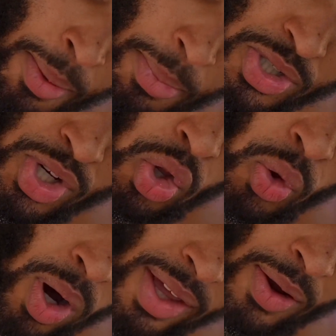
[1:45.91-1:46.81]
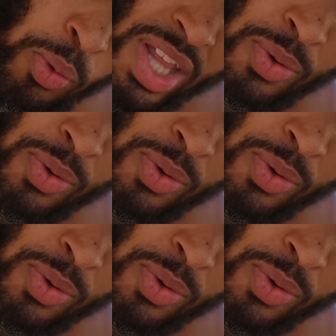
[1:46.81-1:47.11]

But you know the one that really